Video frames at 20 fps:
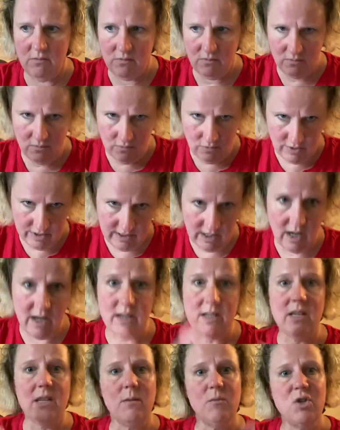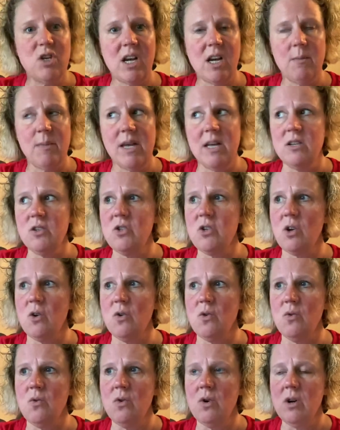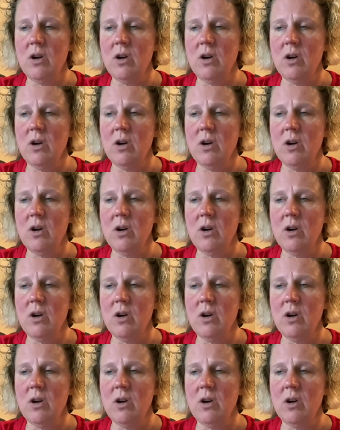was on Team Jamie. So